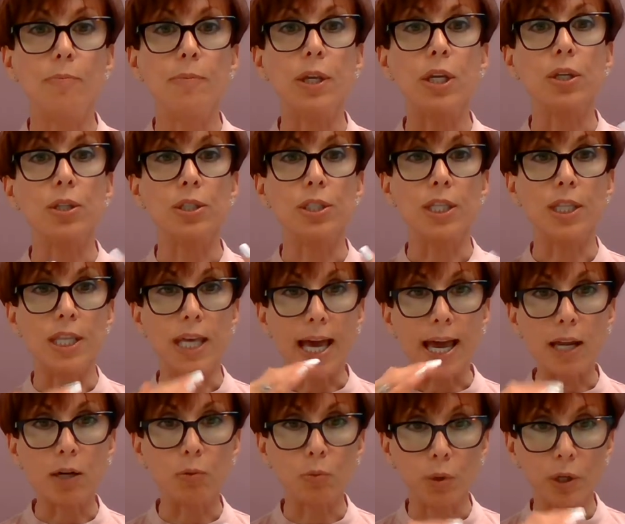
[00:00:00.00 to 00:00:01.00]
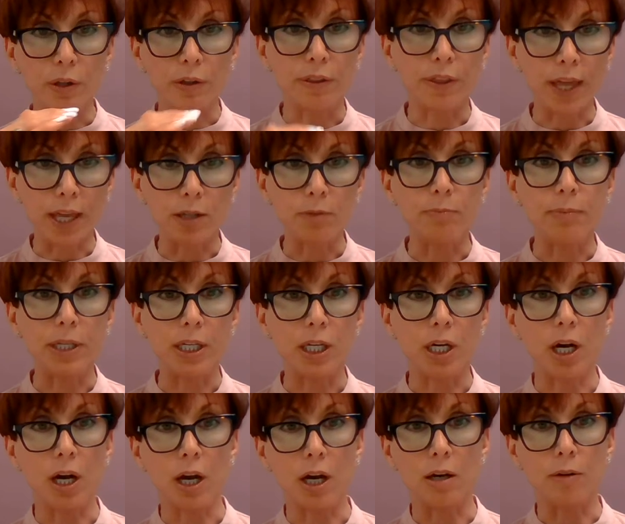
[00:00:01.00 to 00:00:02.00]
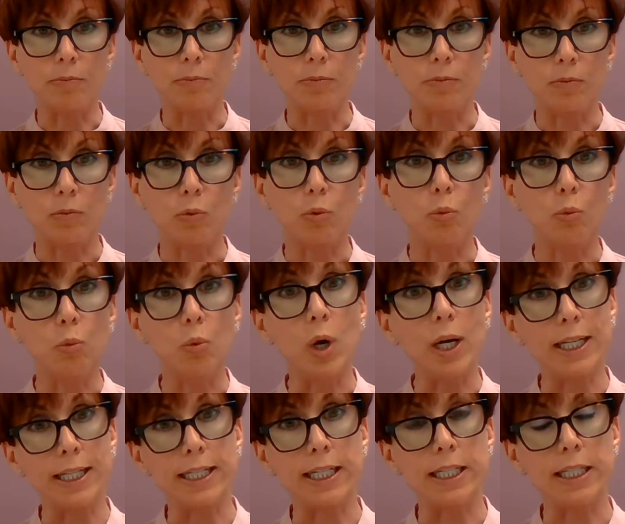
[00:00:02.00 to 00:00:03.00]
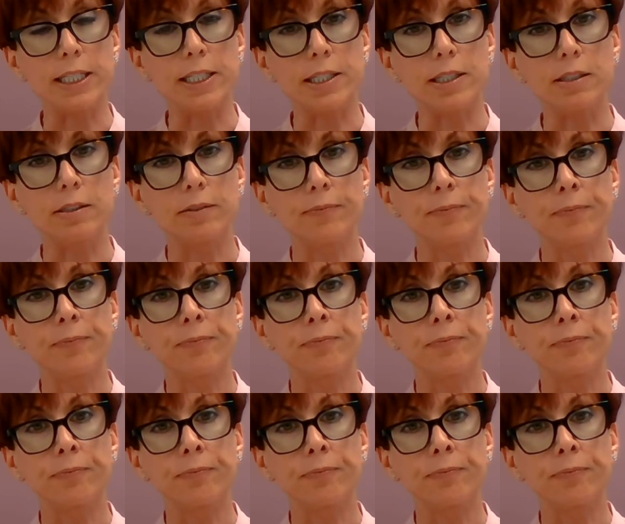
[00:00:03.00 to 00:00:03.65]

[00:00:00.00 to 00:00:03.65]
because that will then become what it is.